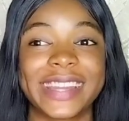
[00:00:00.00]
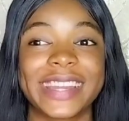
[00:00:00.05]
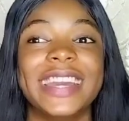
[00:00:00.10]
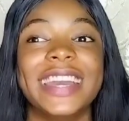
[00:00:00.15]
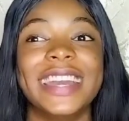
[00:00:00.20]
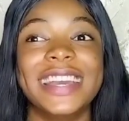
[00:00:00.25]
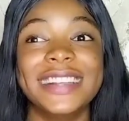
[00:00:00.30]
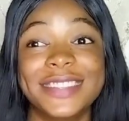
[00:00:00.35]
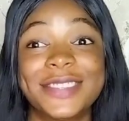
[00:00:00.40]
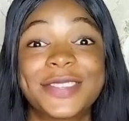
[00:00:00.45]

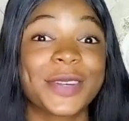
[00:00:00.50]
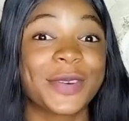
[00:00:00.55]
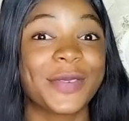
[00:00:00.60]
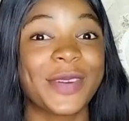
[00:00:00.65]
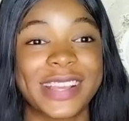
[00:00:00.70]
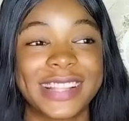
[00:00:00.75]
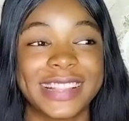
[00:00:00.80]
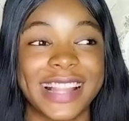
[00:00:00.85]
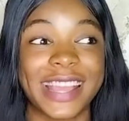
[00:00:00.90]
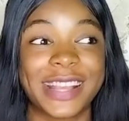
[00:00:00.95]
two weeks,
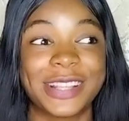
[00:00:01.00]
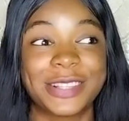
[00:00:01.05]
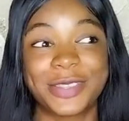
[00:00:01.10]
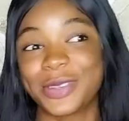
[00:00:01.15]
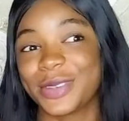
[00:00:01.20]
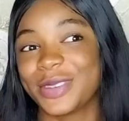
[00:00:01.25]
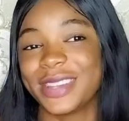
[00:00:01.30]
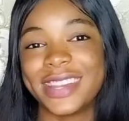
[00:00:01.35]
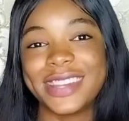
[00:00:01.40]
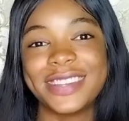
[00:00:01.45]
like two
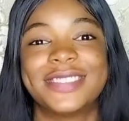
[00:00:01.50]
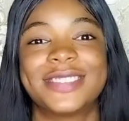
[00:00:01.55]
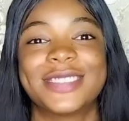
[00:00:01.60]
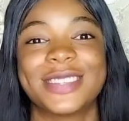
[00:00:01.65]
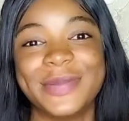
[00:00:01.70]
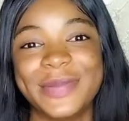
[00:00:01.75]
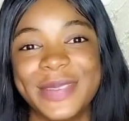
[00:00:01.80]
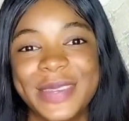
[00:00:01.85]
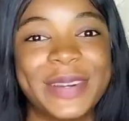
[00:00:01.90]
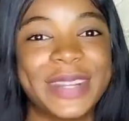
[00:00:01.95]
years to me,
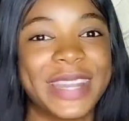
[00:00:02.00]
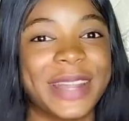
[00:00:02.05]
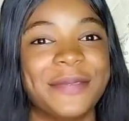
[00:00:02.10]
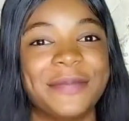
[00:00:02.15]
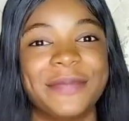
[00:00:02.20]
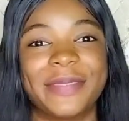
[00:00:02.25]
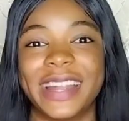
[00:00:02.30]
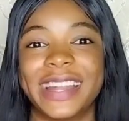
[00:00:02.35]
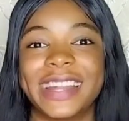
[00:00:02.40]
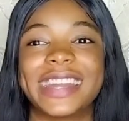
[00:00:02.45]
but I'm
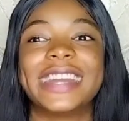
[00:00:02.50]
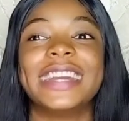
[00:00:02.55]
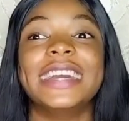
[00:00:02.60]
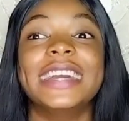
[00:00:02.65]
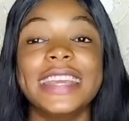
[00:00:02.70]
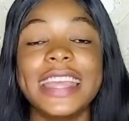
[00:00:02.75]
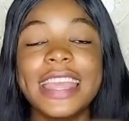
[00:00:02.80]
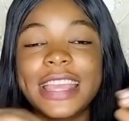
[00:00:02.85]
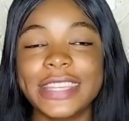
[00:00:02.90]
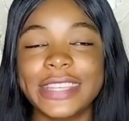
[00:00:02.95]
back.
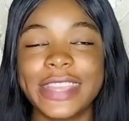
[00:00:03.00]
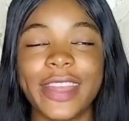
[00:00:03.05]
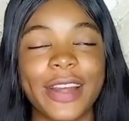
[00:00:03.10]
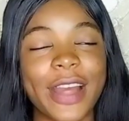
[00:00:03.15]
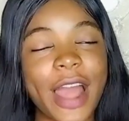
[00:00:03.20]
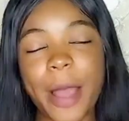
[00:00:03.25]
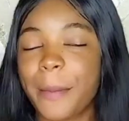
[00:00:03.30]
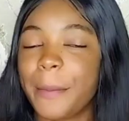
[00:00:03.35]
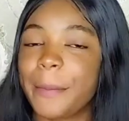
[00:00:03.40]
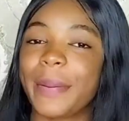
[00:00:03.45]
Yeah, I'm
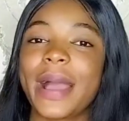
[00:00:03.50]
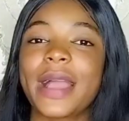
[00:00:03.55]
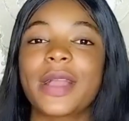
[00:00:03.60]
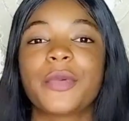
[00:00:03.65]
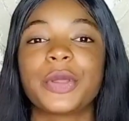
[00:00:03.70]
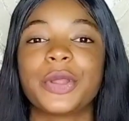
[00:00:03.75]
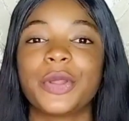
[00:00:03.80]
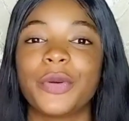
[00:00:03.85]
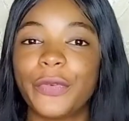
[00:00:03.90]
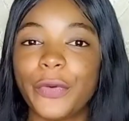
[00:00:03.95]
back with the
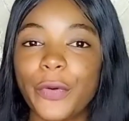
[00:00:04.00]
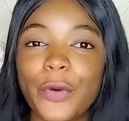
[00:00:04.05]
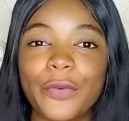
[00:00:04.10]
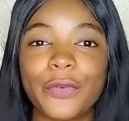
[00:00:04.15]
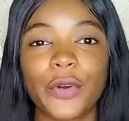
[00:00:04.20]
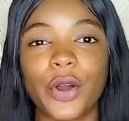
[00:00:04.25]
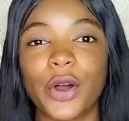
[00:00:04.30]
full force.